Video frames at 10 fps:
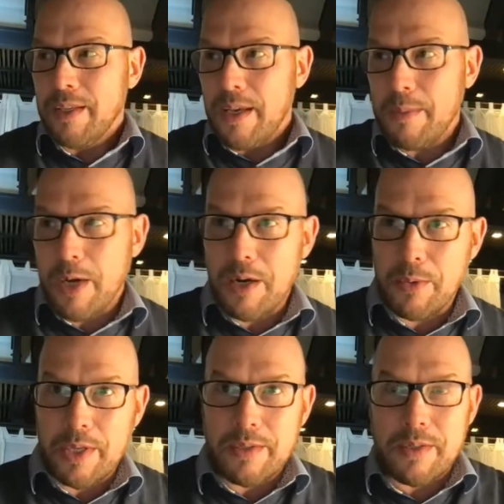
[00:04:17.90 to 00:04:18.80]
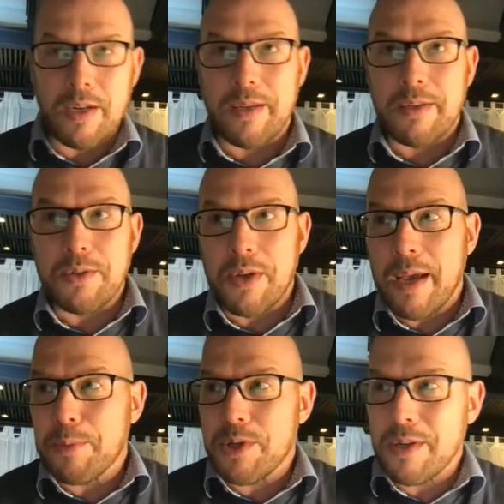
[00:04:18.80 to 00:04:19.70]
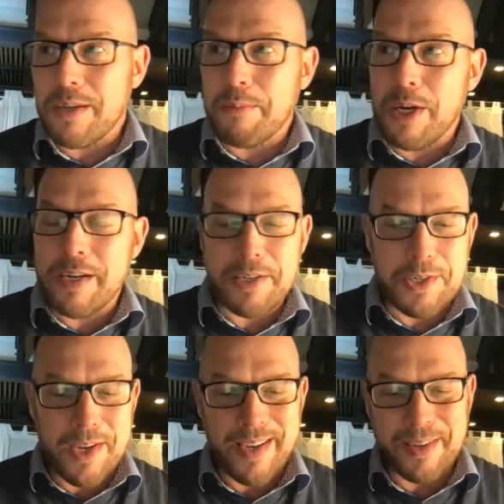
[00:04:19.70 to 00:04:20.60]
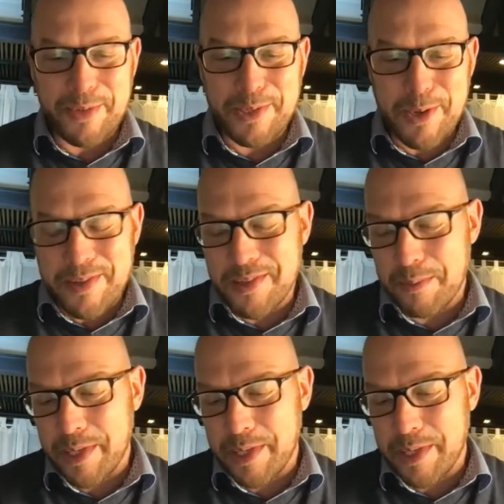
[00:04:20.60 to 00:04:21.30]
how we started to capture market share in Wisconsin.